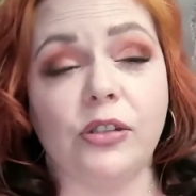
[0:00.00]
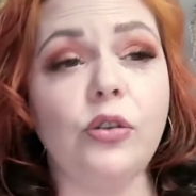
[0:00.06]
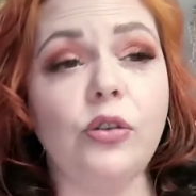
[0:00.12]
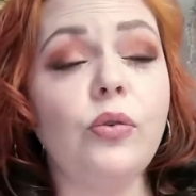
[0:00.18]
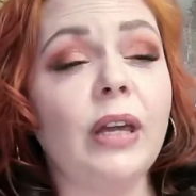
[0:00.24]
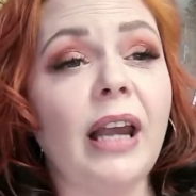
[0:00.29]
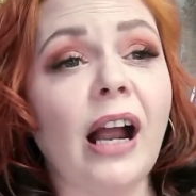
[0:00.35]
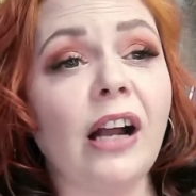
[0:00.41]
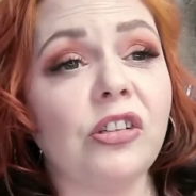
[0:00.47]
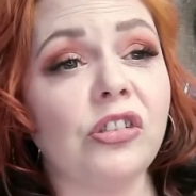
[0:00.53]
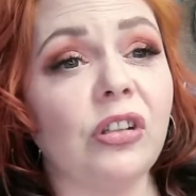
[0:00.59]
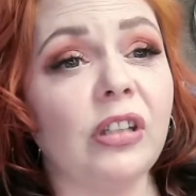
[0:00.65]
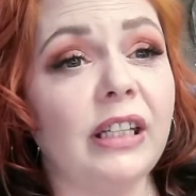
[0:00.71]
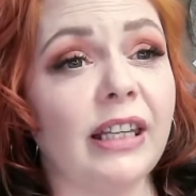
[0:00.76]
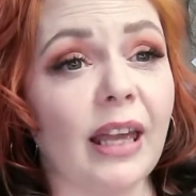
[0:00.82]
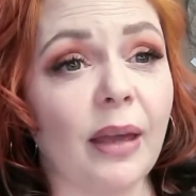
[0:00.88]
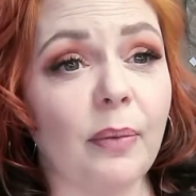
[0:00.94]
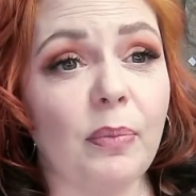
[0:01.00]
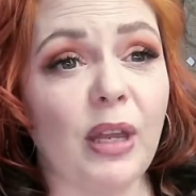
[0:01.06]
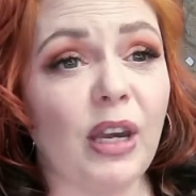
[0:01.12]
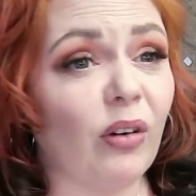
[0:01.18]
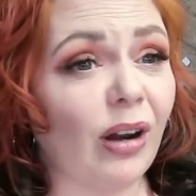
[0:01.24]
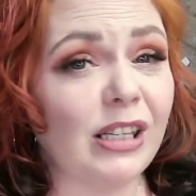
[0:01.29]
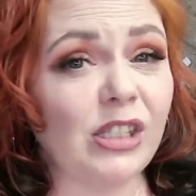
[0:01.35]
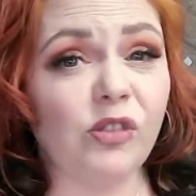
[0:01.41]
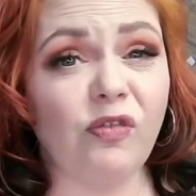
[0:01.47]
You can actually get
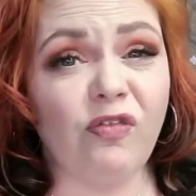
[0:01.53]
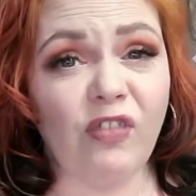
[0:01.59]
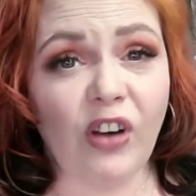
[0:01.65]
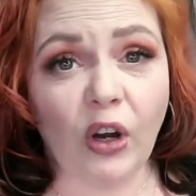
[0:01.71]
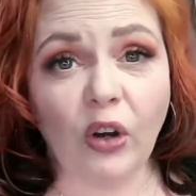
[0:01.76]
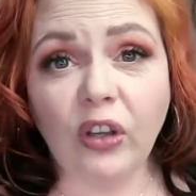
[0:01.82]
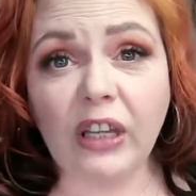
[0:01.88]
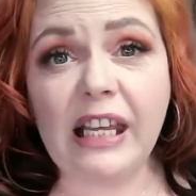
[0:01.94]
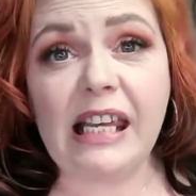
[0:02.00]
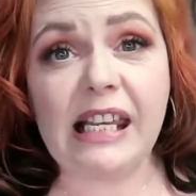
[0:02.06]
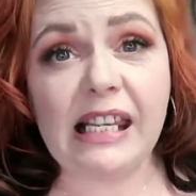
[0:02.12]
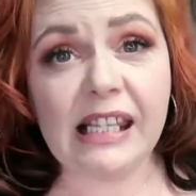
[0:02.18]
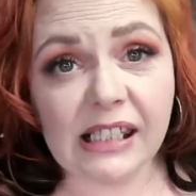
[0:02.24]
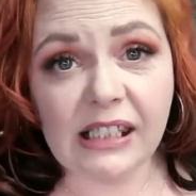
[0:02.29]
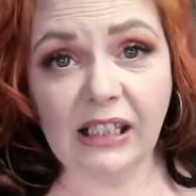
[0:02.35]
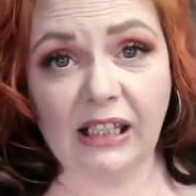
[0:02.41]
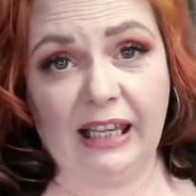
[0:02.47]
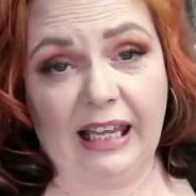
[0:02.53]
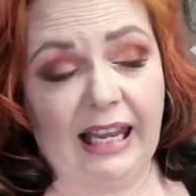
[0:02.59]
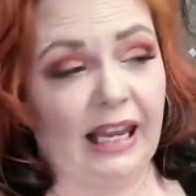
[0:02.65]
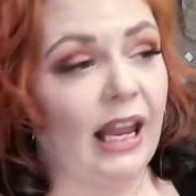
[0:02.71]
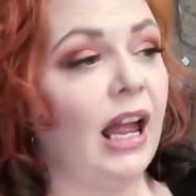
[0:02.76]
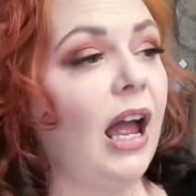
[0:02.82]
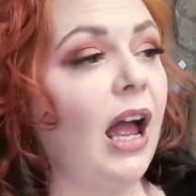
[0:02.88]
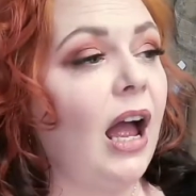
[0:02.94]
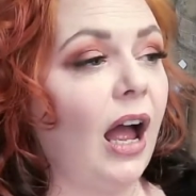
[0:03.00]
meteorites fairly easily.
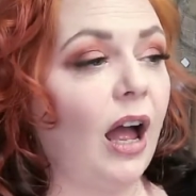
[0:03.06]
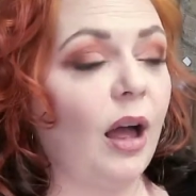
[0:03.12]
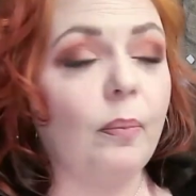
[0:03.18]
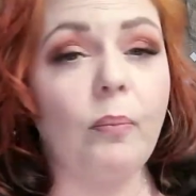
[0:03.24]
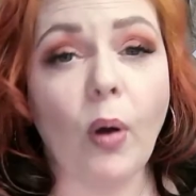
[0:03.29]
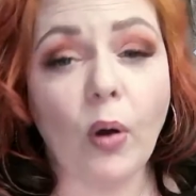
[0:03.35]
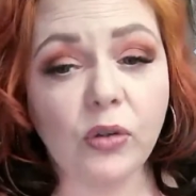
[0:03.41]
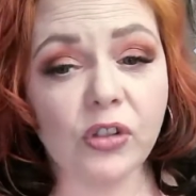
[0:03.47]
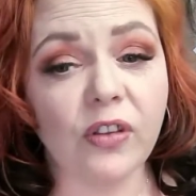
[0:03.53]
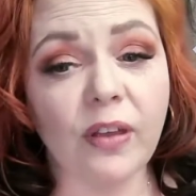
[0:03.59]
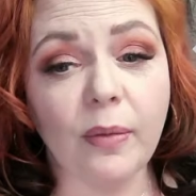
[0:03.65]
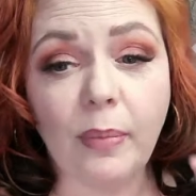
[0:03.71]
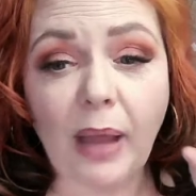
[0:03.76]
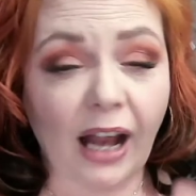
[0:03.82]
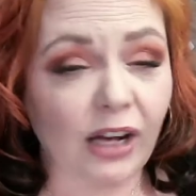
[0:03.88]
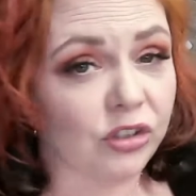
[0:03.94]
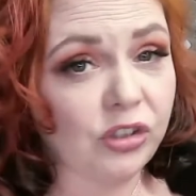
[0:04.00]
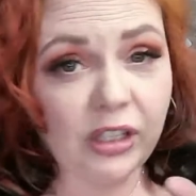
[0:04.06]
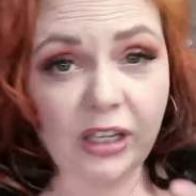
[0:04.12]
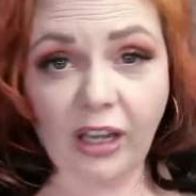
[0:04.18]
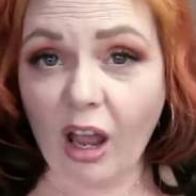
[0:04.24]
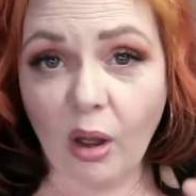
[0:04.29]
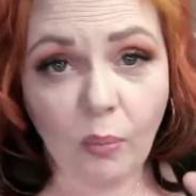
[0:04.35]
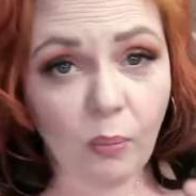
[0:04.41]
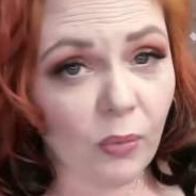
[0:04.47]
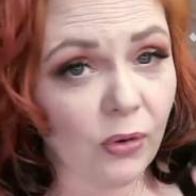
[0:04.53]
Most of them actually
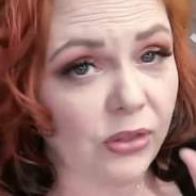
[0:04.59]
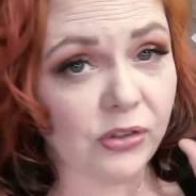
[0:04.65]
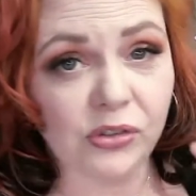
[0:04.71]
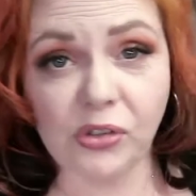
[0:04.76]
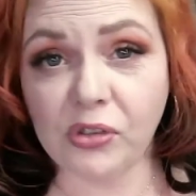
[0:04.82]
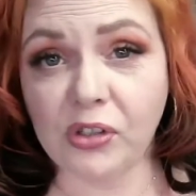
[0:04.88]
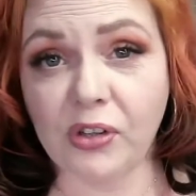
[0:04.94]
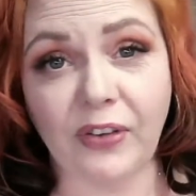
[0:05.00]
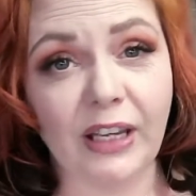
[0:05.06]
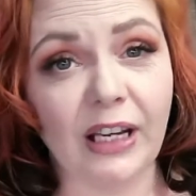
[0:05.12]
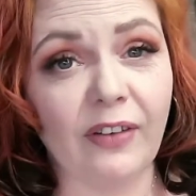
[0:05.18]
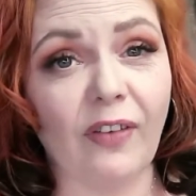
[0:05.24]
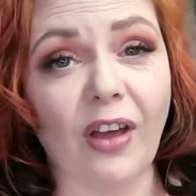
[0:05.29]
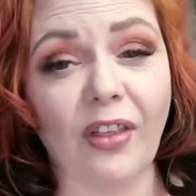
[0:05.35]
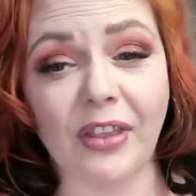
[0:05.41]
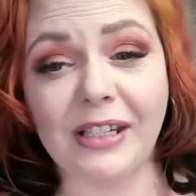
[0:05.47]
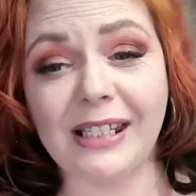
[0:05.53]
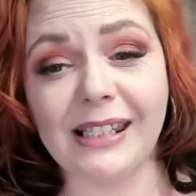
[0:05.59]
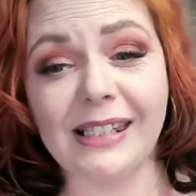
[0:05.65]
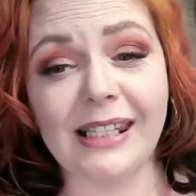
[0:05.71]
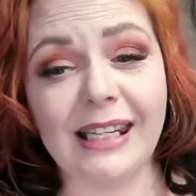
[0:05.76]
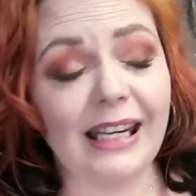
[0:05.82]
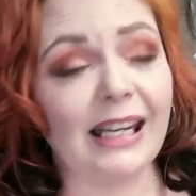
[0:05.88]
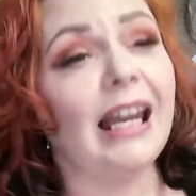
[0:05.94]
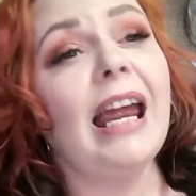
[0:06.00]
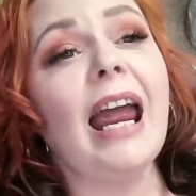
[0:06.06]
come with a certificate of
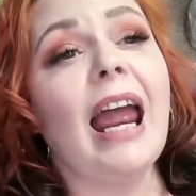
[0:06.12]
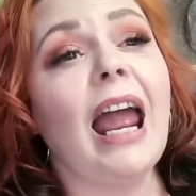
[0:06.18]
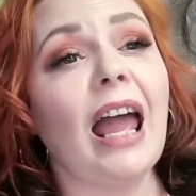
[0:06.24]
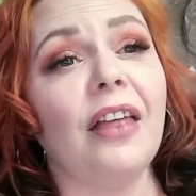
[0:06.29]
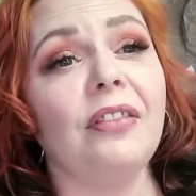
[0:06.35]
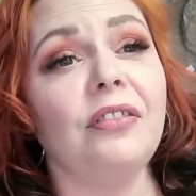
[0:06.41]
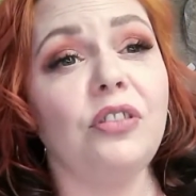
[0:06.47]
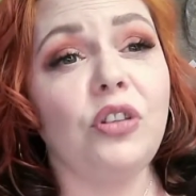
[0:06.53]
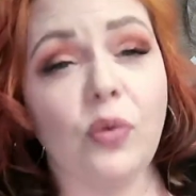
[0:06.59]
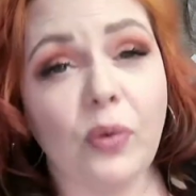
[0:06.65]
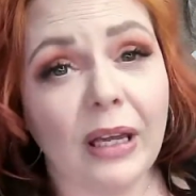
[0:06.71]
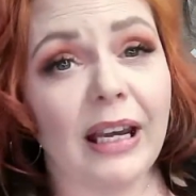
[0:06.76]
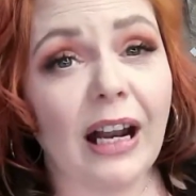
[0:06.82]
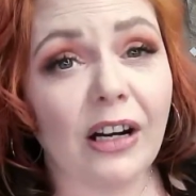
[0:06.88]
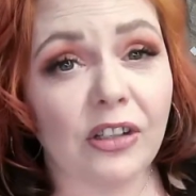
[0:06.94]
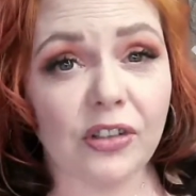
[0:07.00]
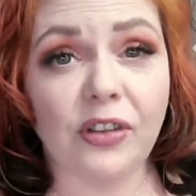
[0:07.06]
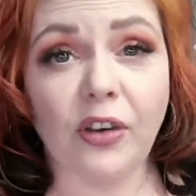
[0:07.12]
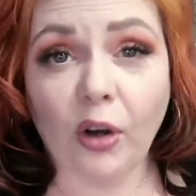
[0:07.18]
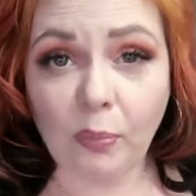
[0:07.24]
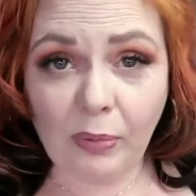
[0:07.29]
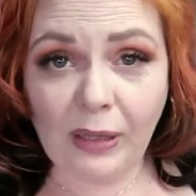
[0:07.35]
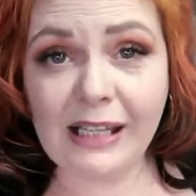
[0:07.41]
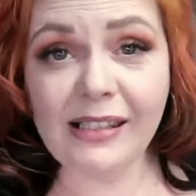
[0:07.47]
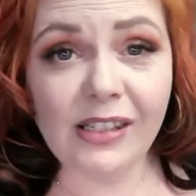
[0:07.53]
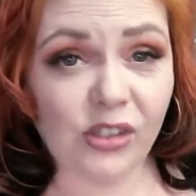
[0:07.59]
authenticity, and you can there are
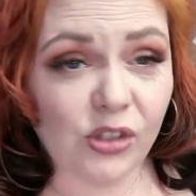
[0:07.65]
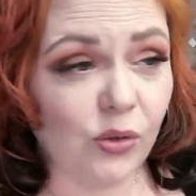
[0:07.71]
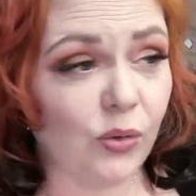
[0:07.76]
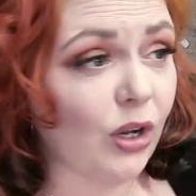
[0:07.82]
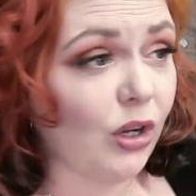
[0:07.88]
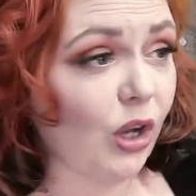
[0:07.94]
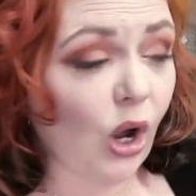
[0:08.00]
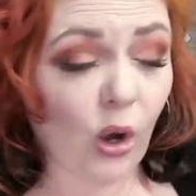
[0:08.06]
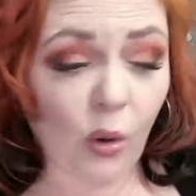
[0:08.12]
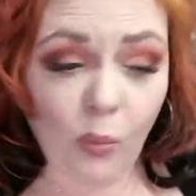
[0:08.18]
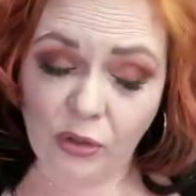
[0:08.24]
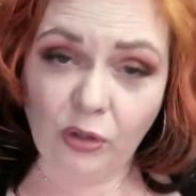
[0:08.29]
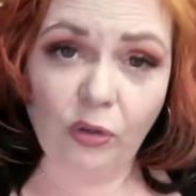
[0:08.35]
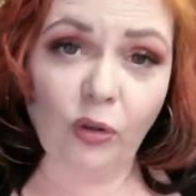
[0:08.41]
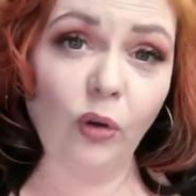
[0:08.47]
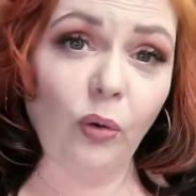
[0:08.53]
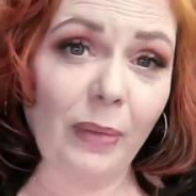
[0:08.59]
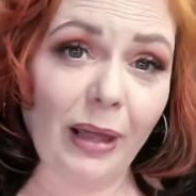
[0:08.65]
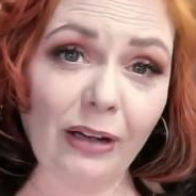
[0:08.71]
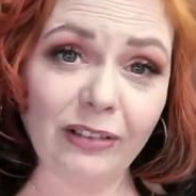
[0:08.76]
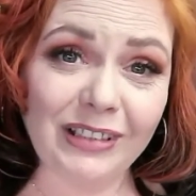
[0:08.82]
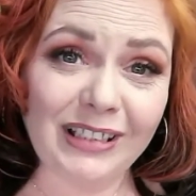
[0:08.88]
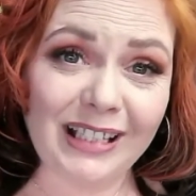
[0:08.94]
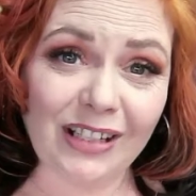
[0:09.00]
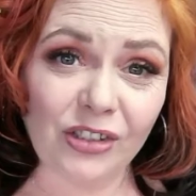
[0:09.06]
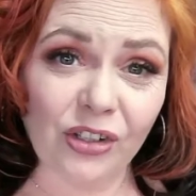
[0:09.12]
places you can go with your little metal
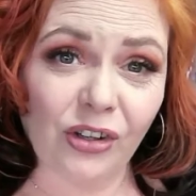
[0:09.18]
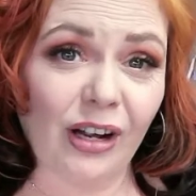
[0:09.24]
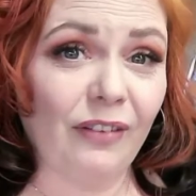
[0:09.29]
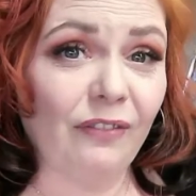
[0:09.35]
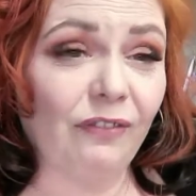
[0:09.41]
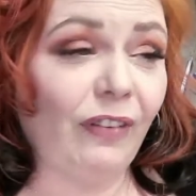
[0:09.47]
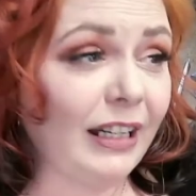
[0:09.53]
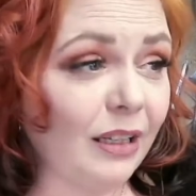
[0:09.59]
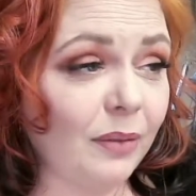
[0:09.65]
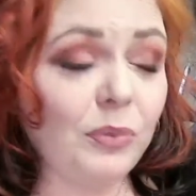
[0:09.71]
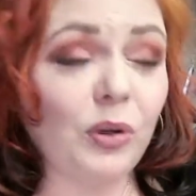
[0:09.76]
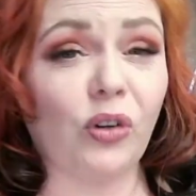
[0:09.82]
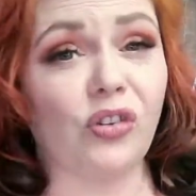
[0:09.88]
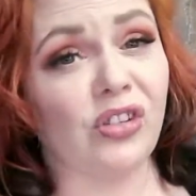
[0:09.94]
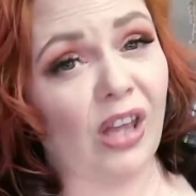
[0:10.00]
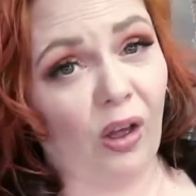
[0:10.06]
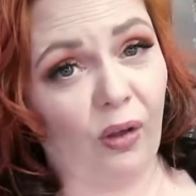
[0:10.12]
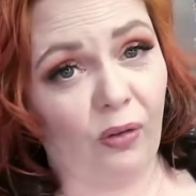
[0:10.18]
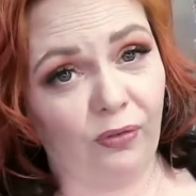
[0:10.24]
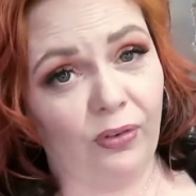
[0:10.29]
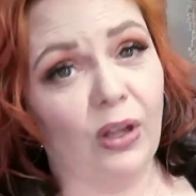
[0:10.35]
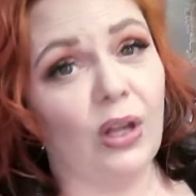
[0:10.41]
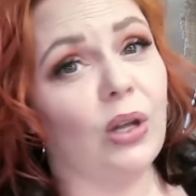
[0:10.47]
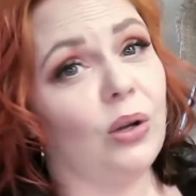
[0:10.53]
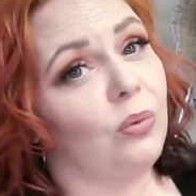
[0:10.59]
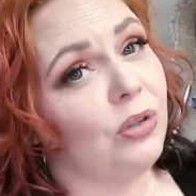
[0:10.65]
detector and find them yourself,
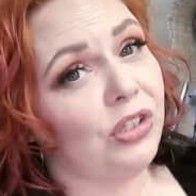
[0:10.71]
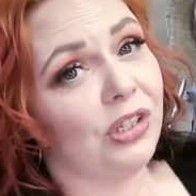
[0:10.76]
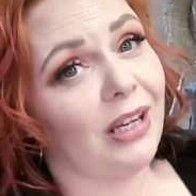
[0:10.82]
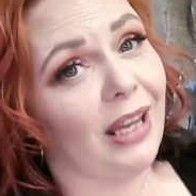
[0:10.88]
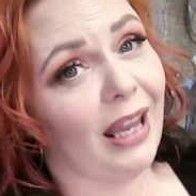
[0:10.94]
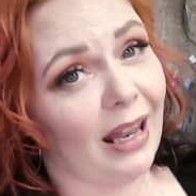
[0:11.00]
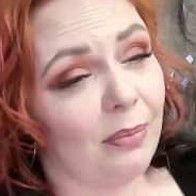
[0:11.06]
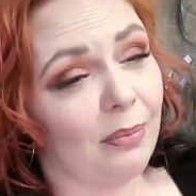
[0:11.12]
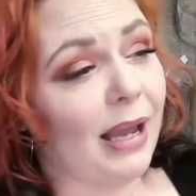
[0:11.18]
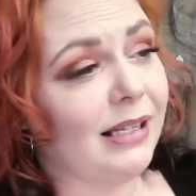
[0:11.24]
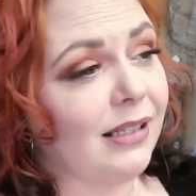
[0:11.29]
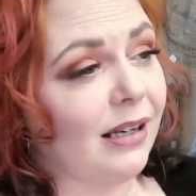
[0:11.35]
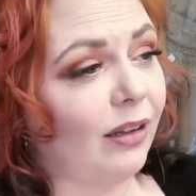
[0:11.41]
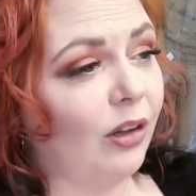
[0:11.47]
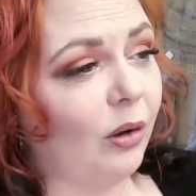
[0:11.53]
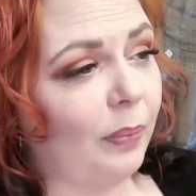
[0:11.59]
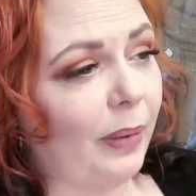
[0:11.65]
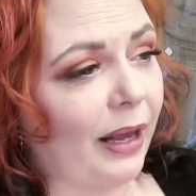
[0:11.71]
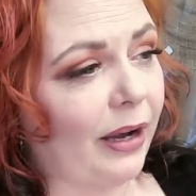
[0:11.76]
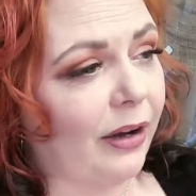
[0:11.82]
which again makes it a little better.